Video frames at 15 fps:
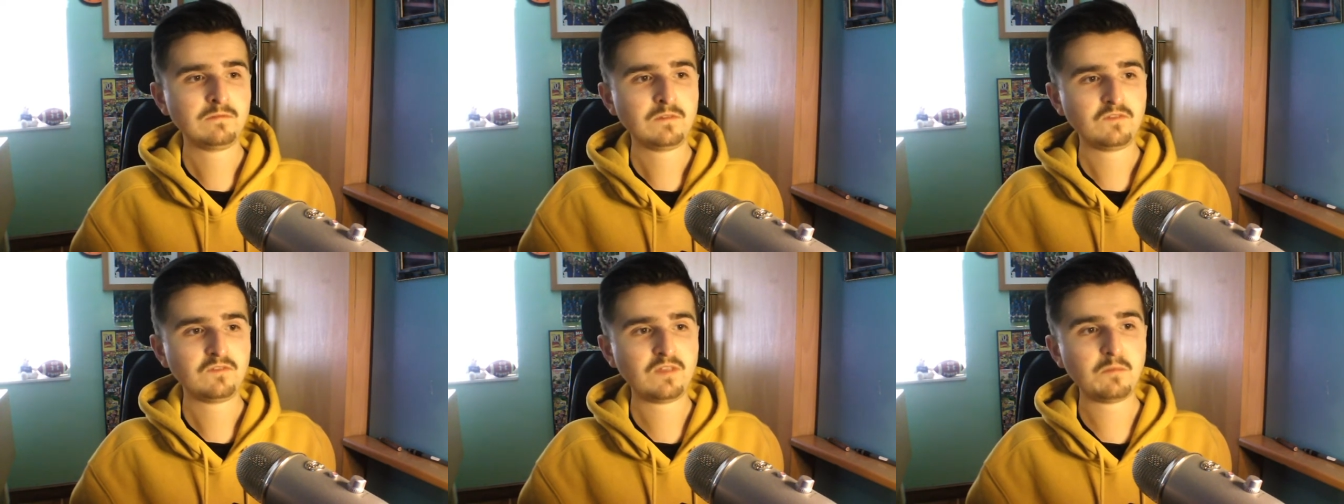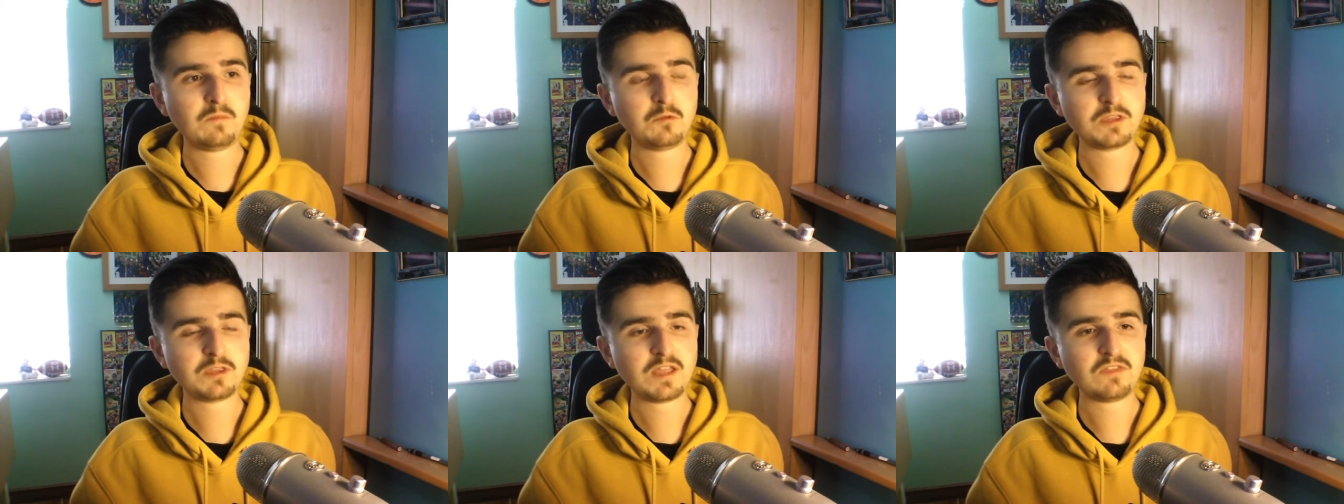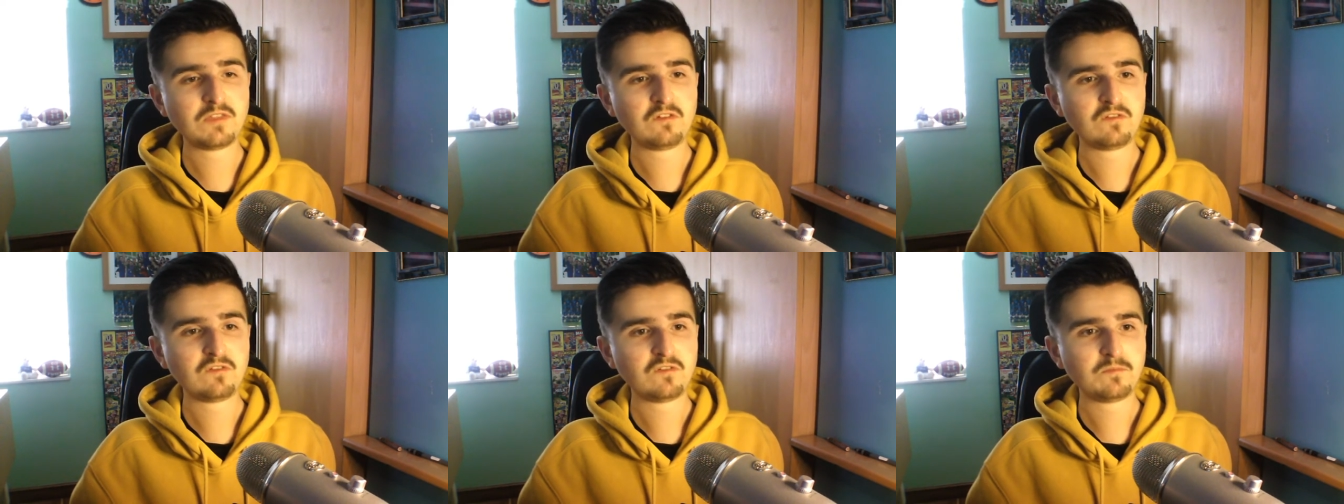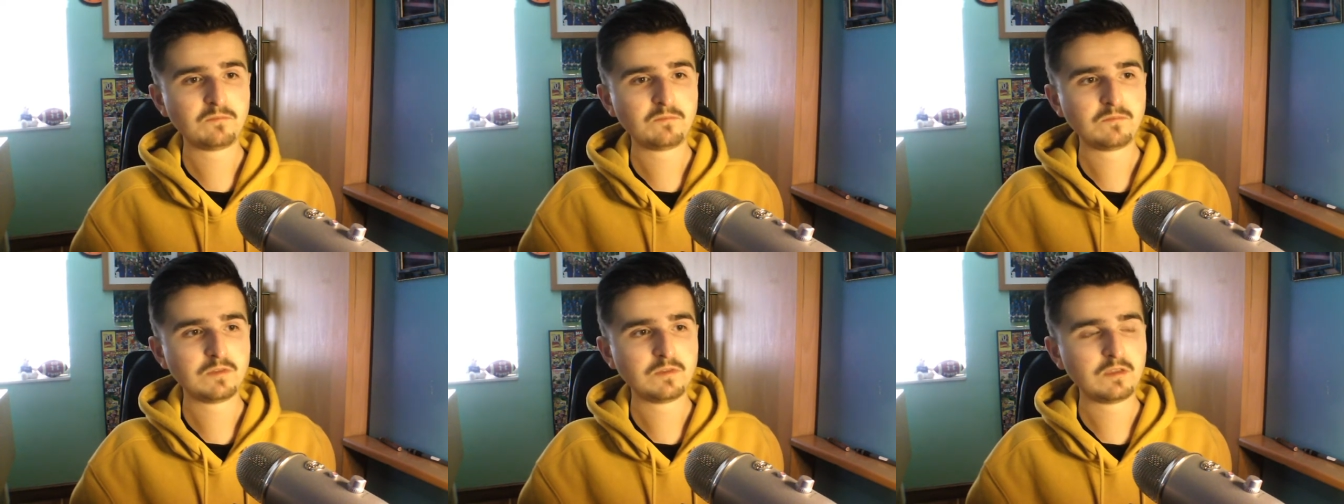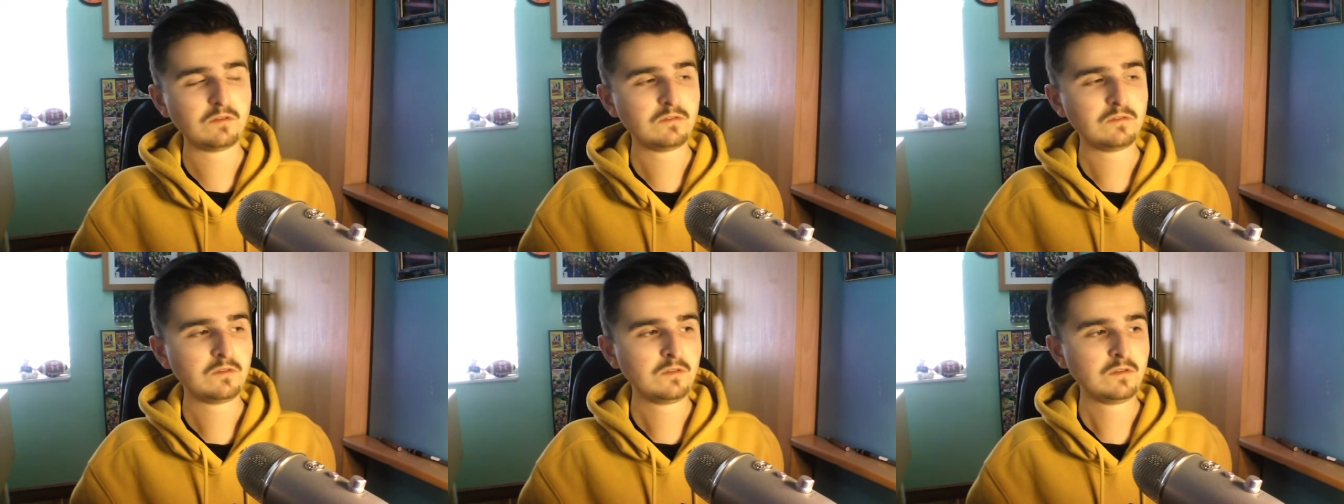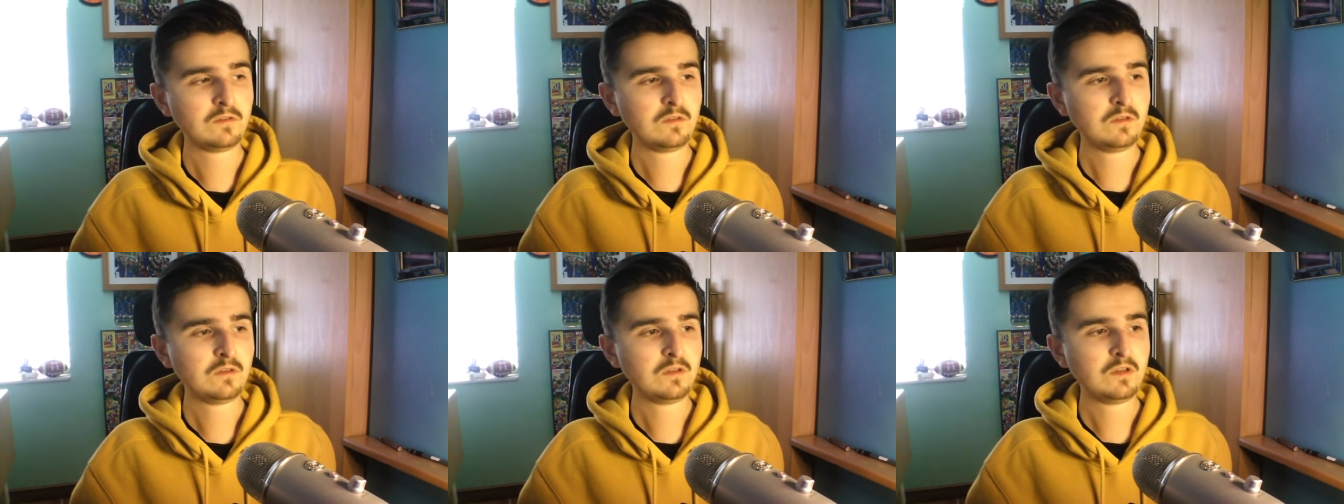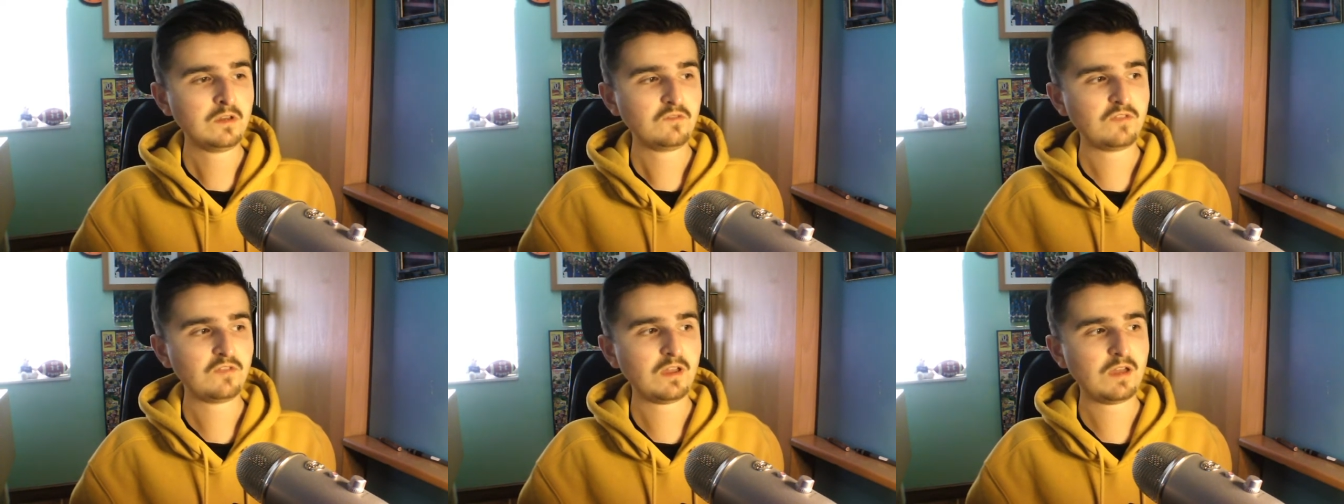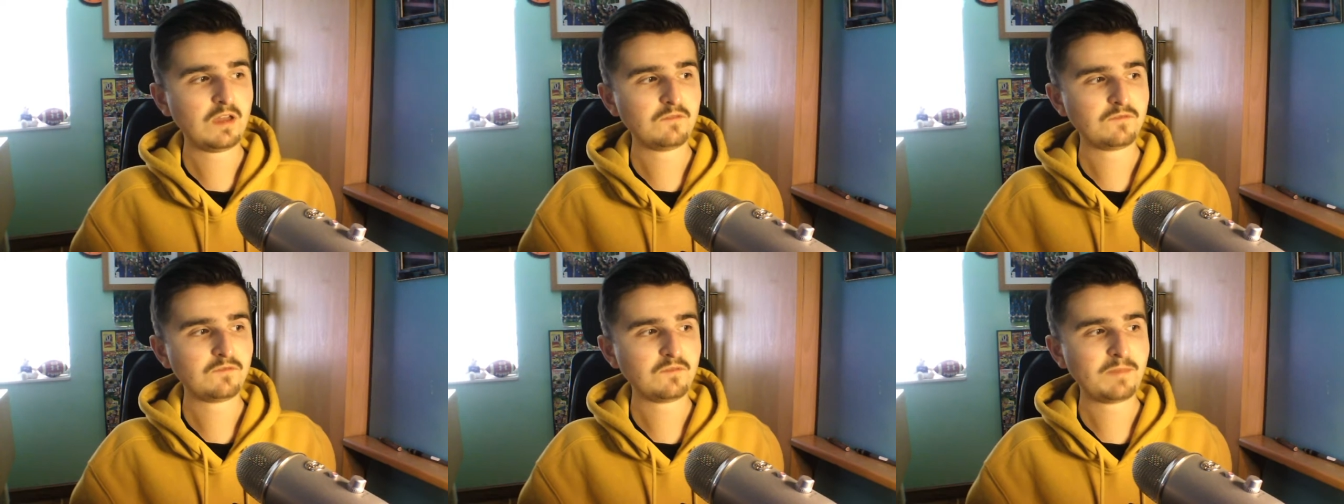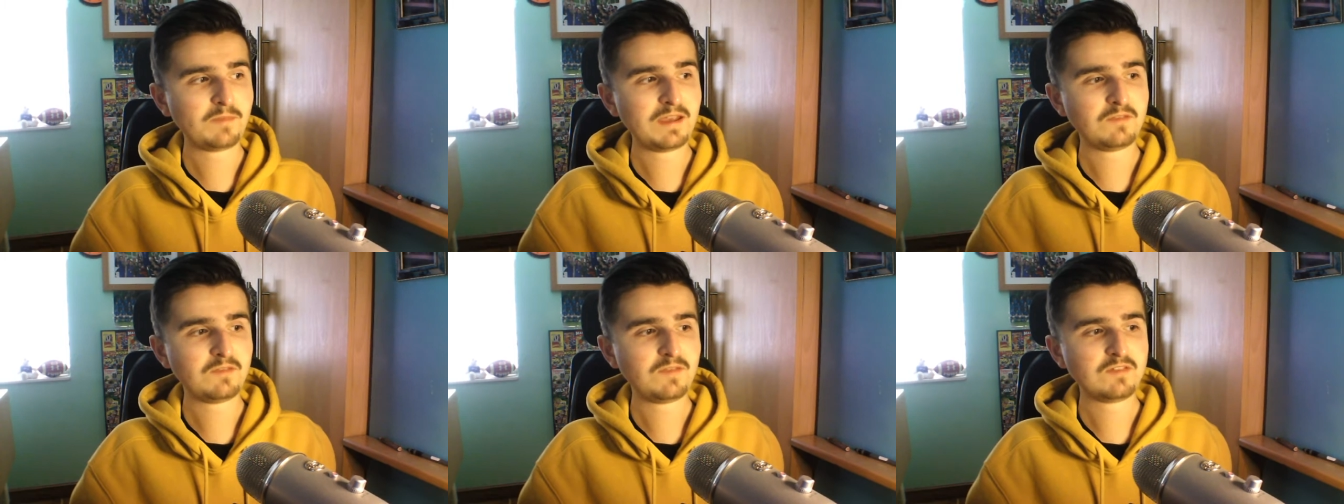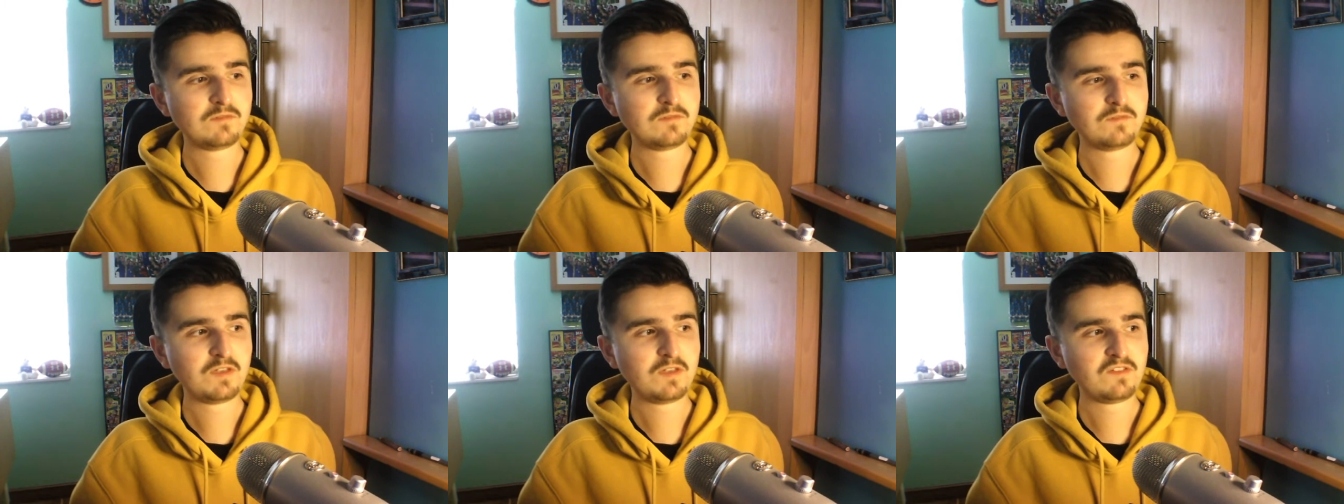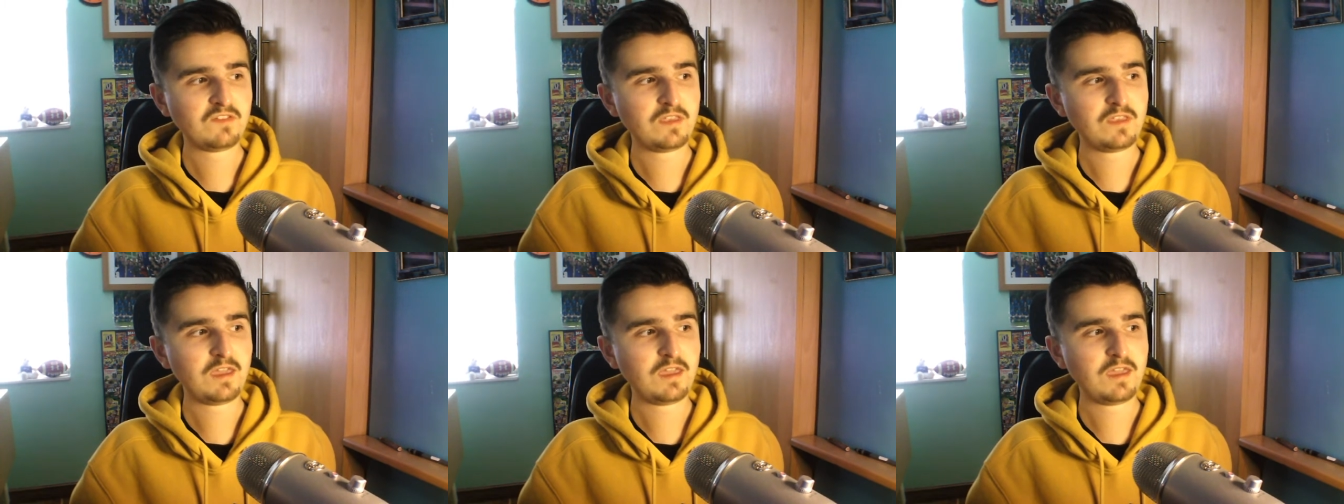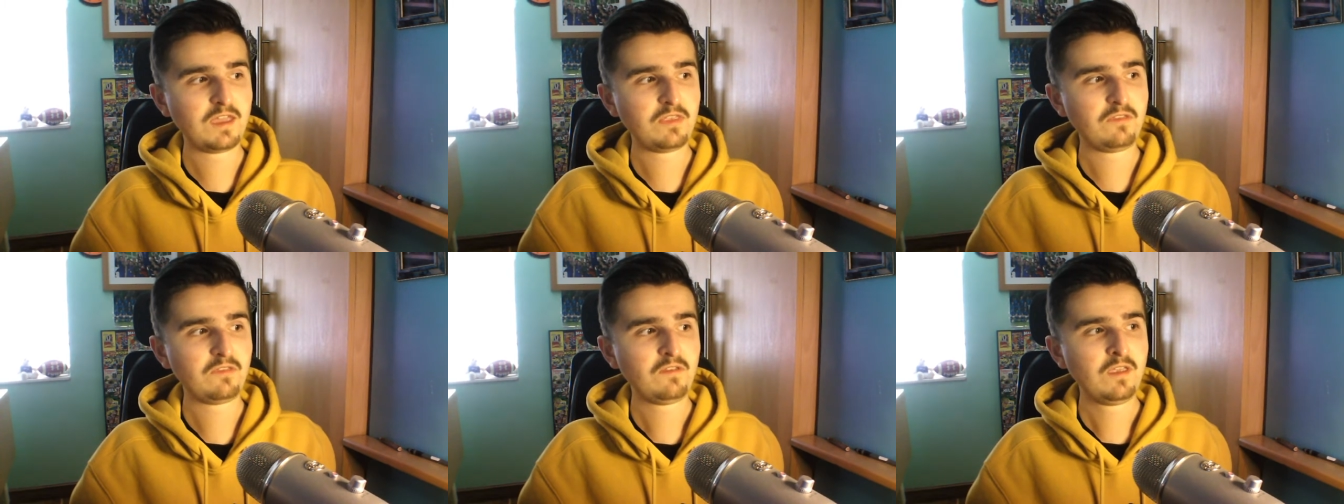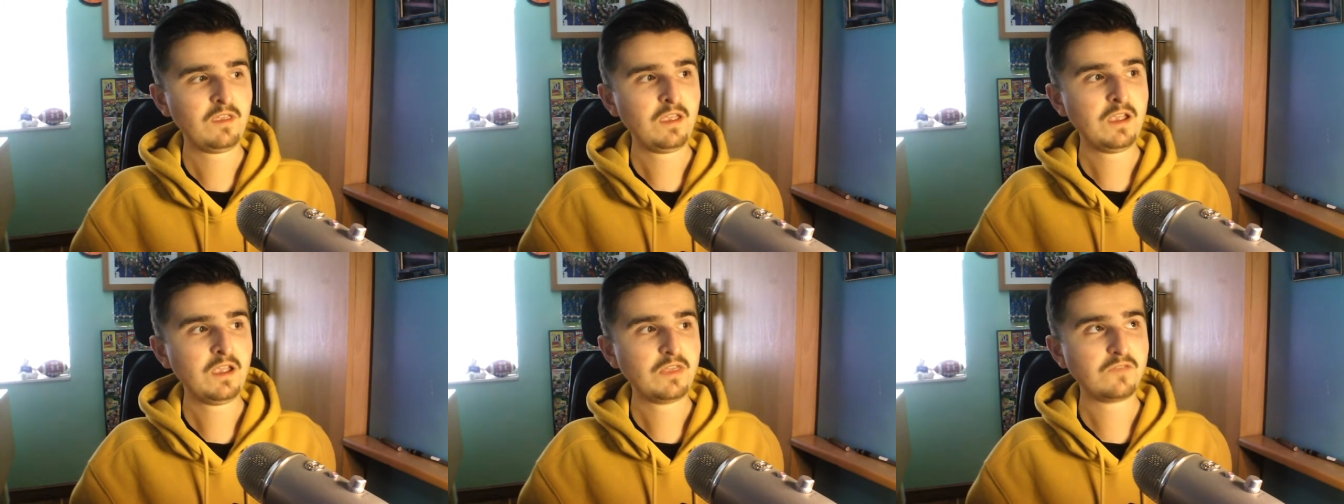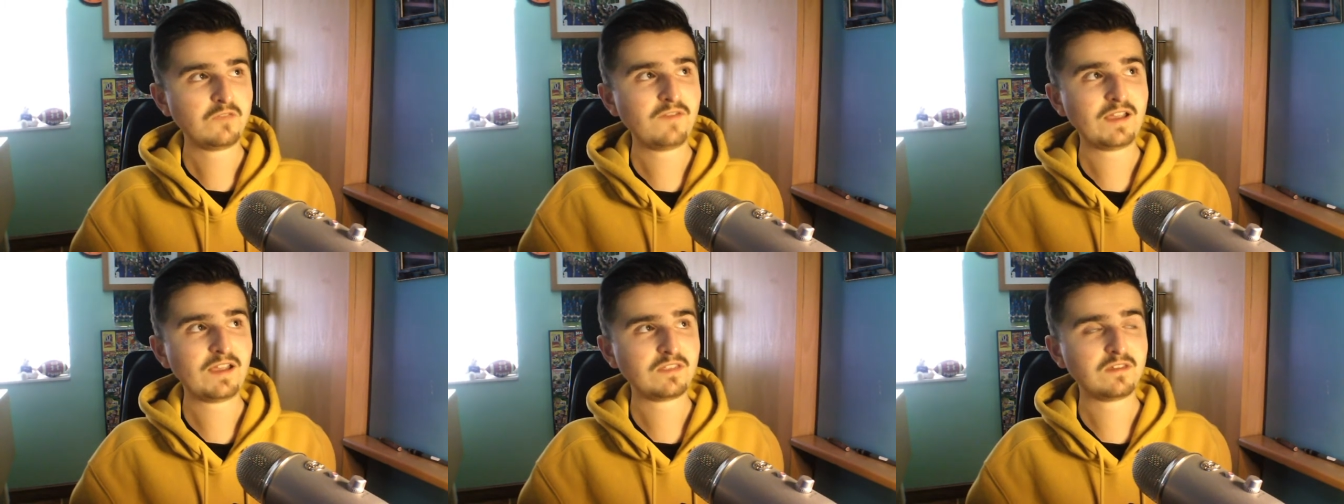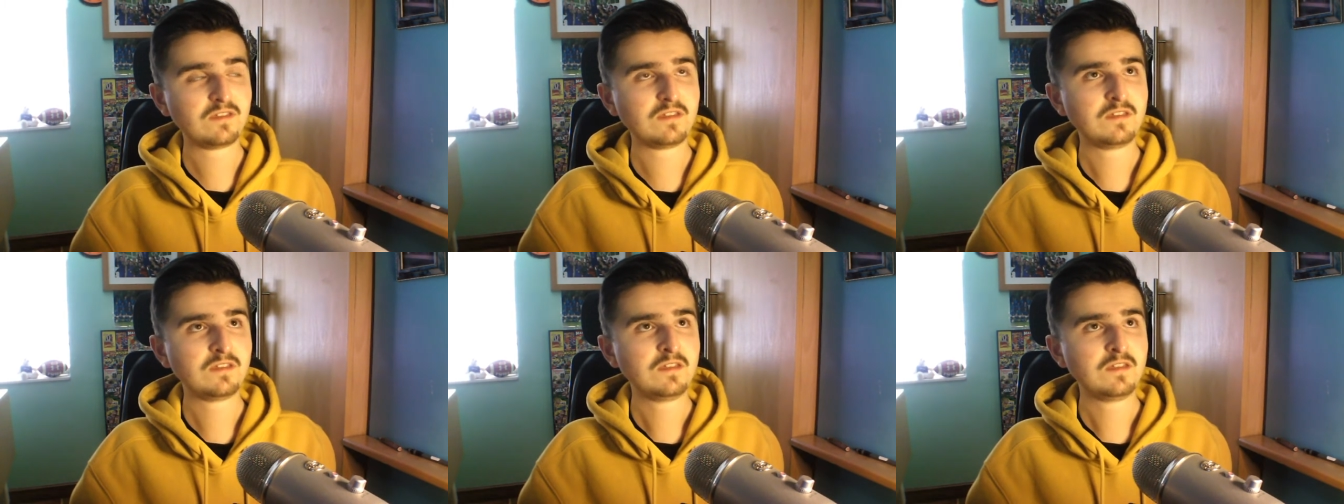some more than others, So I've spat in the face of adversity and the fact that